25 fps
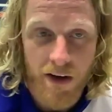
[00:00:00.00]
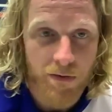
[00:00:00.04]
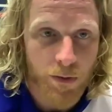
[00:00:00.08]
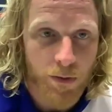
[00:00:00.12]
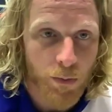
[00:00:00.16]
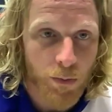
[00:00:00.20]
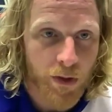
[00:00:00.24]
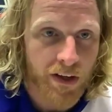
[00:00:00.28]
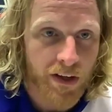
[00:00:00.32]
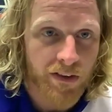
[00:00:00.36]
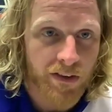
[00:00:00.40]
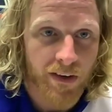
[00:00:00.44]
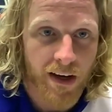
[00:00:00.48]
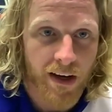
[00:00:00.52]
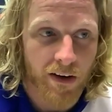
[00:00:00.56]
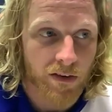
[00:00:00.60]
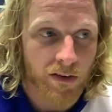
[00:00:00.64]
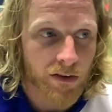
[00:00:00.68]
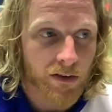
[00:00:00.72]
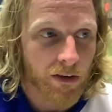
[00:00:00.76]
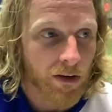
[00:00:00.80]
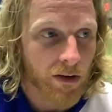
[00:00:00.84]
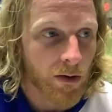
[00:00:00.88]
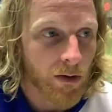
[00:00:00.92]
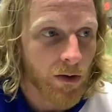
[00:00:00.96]
for weeks now,
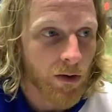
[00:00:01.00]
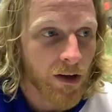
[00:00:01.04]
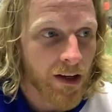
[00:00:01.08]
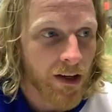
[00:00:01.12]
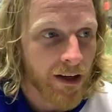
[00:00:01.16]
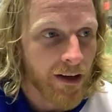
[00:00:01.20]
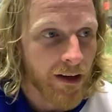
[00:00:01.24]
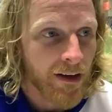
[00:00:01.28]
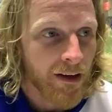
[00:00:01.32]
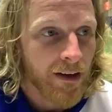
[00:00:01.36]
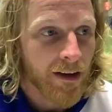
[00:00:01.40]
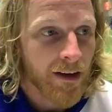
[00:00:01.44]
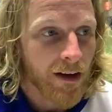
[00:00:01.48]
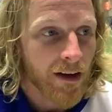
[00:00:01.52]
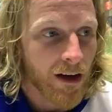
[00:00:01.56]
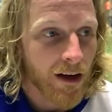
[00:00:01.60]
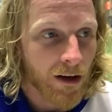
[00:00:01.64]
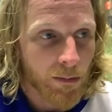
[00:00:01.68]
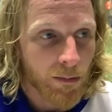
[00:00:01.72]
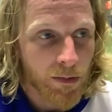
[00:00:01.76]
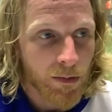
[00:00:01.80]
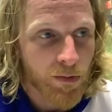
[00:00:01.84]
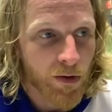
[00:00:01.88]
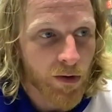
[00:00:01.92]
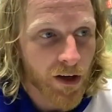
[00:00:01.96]
so
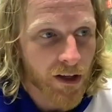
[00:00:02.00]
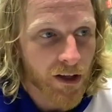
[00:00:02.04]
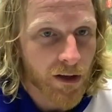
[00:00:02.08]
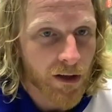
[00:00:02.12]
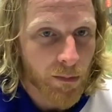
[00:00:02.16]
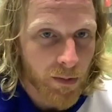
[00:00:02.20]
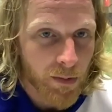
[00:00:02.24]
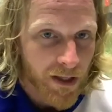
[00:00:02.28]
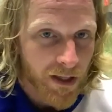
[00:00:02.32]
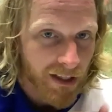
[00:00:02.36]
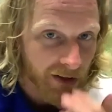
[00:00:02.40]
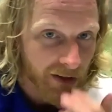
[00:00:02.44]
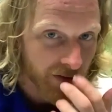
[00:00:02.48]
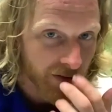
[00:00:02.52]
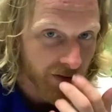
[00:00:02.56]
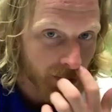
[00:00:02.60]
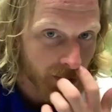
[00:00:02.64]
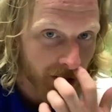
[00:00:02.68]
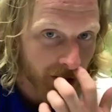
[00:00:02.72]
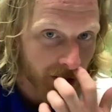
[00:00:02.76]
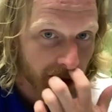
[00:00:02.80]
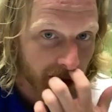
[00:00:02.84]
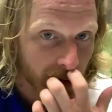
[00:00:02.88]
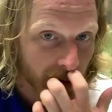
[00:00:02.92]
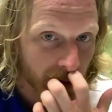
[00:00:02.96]
um, be fun to compete against
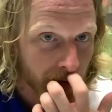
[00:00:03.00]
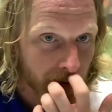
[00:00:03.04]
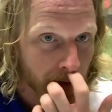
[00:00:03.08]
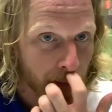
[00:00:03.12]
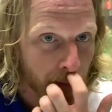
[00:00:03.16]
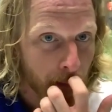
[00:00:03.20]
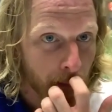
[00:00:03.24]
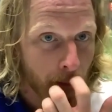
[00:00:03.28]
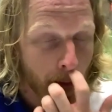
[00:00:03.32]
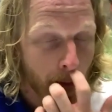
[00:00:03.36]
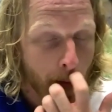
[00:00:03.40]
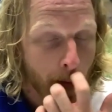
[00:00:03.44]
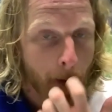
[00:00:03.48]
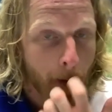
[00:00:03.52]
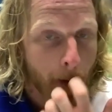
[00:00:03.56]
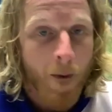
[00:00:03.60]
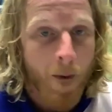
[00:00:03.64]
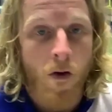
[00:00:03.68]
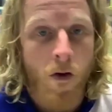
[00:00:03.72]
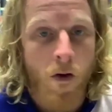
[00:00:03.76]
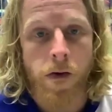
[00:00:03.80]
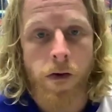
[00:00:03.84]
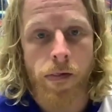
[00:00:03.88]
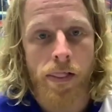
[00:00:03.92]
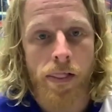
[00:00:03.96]
somebody else.
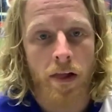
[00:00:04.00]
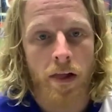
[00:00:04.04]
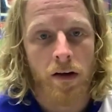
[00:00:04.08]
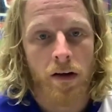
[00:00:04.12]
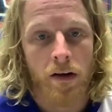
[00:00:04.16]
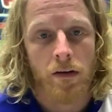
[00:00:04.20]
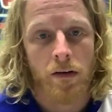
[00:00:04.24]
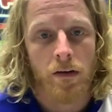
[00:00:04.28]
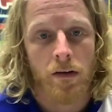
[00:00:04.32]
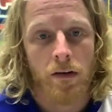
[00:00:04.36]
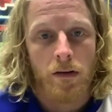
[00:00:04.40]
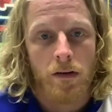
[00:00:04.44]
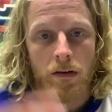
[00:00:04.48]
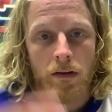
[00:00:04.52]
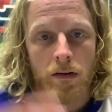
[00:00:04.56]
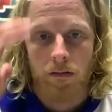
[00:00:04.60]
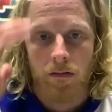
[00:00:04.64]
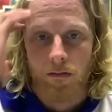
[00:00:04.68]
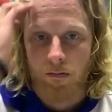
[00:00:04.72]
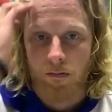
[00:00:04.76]
Thank you.